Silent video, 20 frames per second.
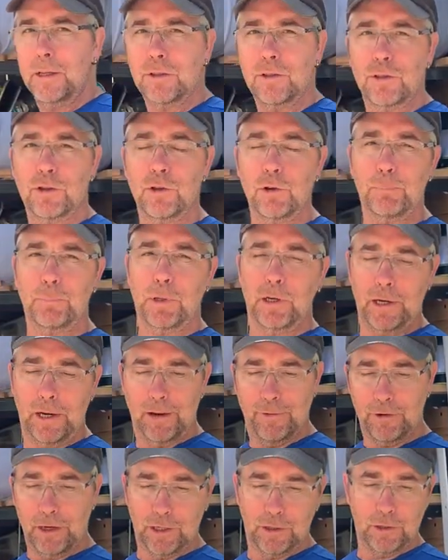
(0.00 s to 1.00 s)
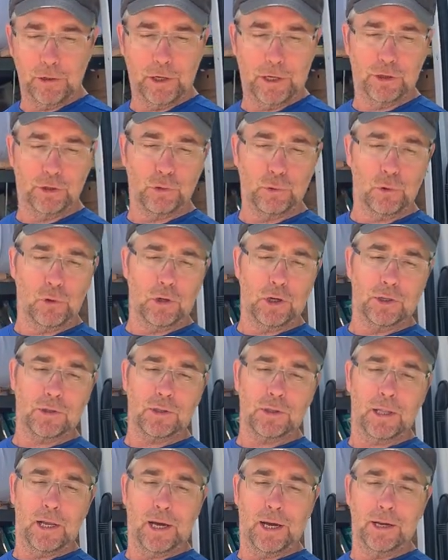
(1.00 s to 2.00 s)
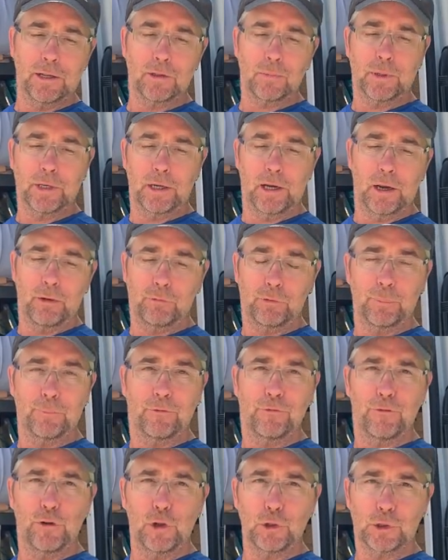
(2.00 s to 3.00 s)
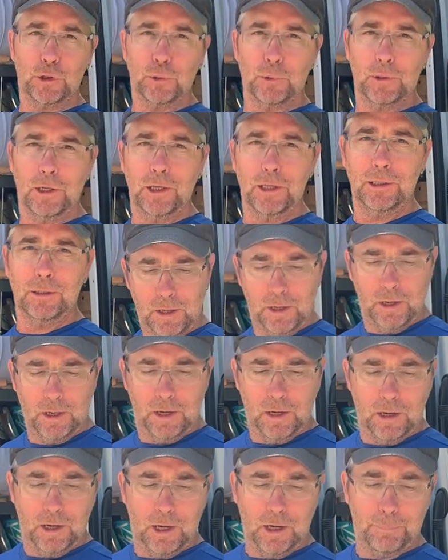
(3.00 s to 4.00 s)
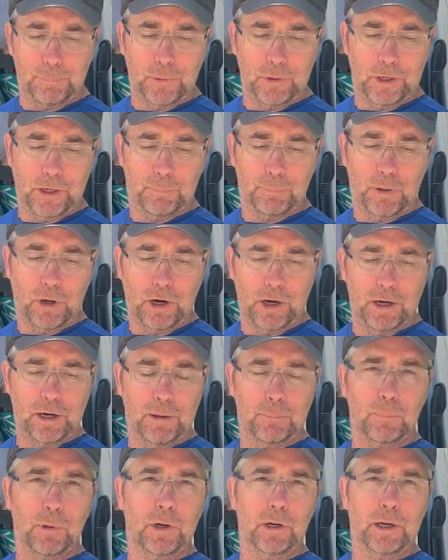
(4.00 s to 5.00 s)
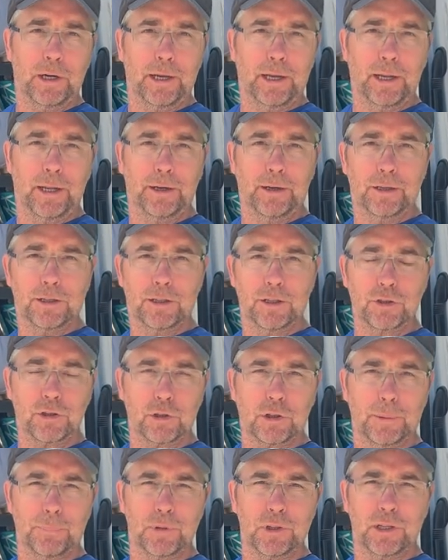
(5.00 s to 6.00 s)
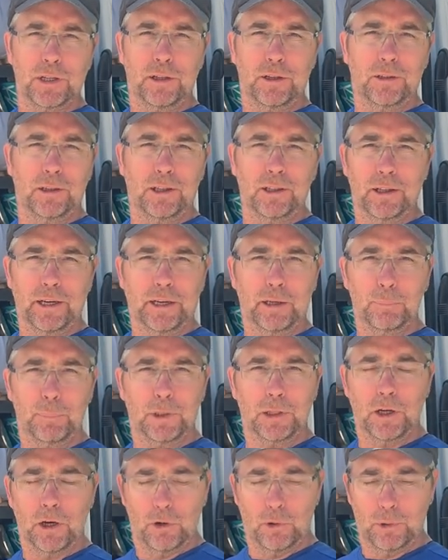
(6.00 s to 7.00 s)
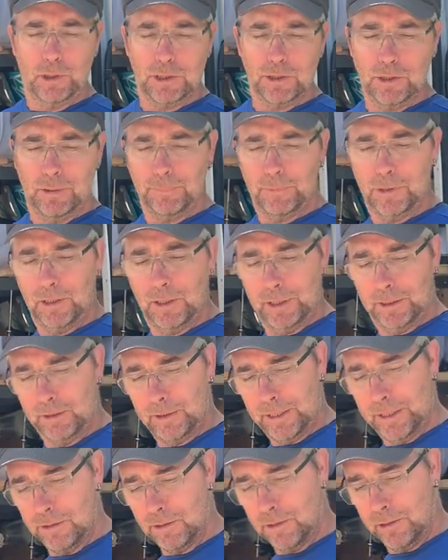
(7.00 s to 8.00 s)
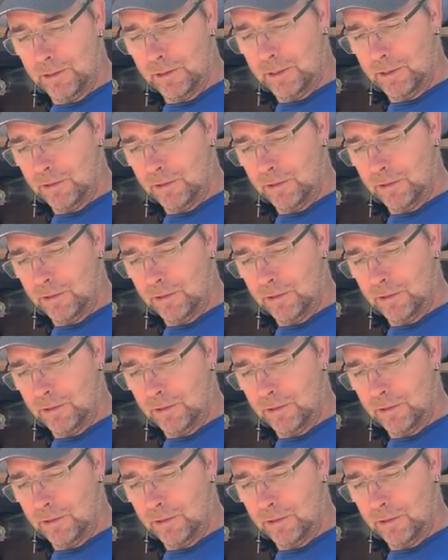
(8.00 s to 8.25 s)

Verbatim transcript: these super heavy duty drawer slides we got from Fulterer. I'll put a part number and a description or a link below or something like that so you